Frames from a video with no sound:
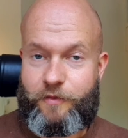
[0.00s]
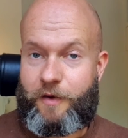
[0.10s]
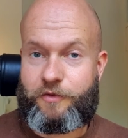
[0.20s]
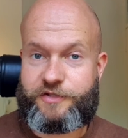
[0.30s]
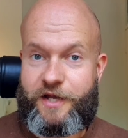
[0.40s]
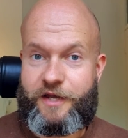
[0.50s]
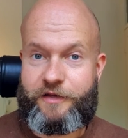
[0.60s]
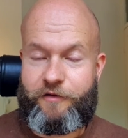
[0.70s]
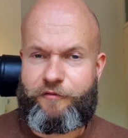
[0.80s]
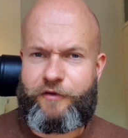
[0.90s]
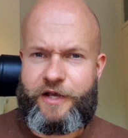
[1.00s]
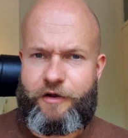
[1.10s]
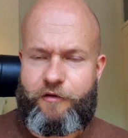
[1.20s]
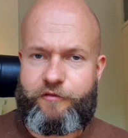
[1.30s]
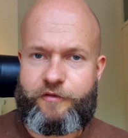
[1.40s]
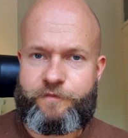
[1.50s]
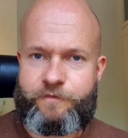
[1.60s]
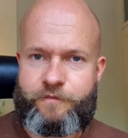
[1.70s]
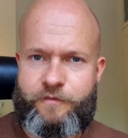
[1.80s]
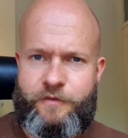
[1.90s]
Where was I afraid of?
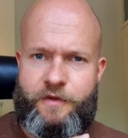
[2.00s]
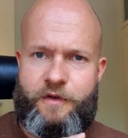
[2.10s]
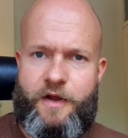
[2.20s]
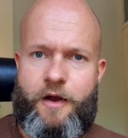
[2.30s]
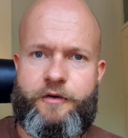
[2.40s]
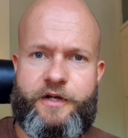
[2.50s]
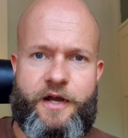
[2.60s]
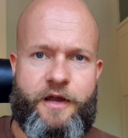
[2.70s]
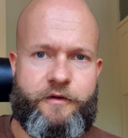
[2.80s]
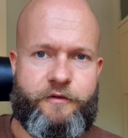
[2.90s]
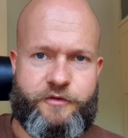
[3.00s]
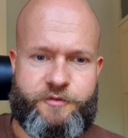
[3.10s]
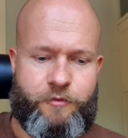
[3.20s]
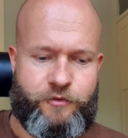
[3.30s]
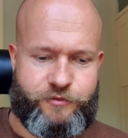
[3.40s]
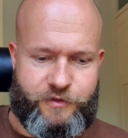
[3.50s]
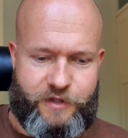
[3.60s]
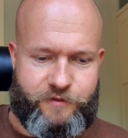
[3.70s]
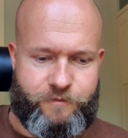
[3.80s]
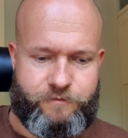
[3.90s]
How did I respond to
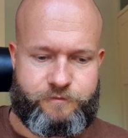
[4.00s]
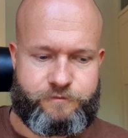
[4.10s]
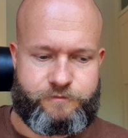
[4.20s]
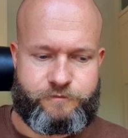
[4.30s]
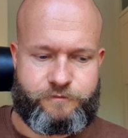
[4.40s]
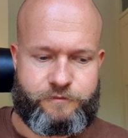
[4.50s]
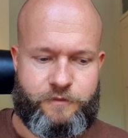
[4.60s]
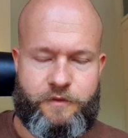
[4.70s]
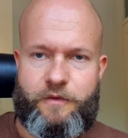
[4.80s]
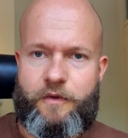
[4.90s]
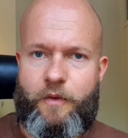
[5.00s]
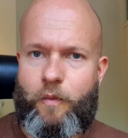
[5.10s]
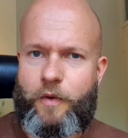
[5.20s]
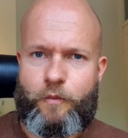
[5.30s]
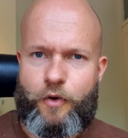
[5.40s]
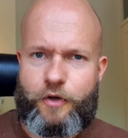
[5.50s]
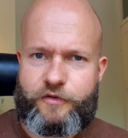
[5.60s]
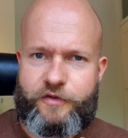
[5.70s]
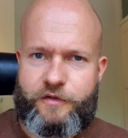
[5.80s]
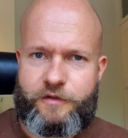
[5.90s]
that? What
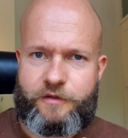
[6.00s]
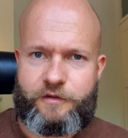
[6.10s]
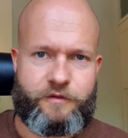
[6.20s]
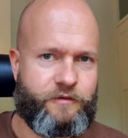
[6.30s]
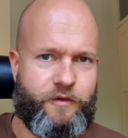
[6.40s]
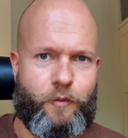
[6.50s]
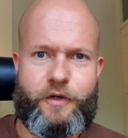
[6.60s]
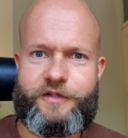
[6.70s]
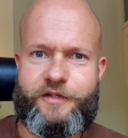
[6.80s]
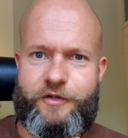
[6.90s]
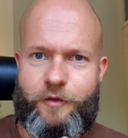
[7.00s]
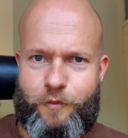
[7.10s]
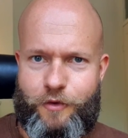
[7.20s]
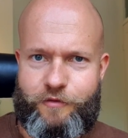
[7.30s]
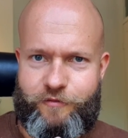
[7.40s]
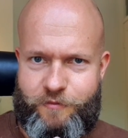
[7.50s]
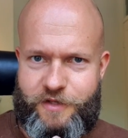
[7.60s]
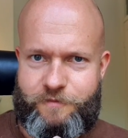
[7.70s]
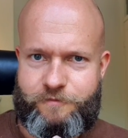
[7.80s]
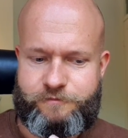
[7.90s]
worked? What did not work for
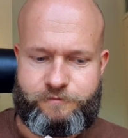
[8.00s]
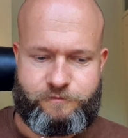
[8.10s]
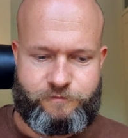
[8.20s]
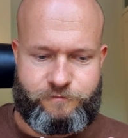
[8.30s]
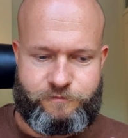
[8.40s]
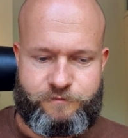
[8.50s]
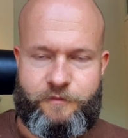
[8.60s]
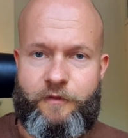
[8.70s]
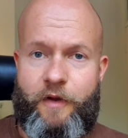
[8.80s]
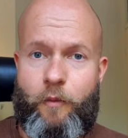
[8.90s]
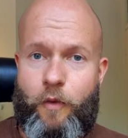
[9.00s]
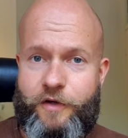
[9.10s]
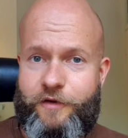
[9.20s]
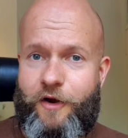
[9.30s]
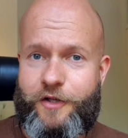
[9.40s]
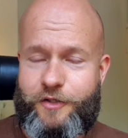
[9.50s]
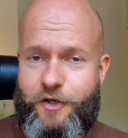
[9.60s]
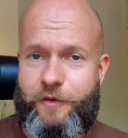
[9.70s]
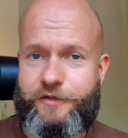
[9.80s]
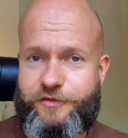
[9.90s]
me? And what are you
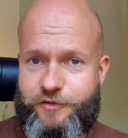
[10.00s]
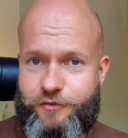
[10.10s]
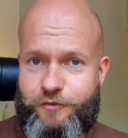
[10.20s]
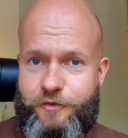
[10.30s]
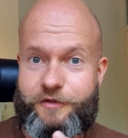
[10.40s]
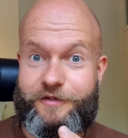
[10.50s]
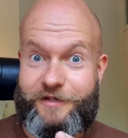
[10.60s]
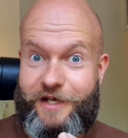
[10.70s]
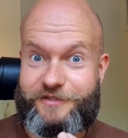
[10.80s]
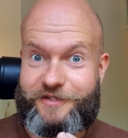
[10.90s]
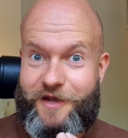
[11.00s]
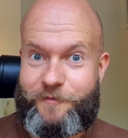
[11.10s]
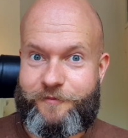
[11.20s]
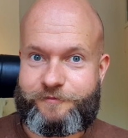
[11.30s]
going to do next time?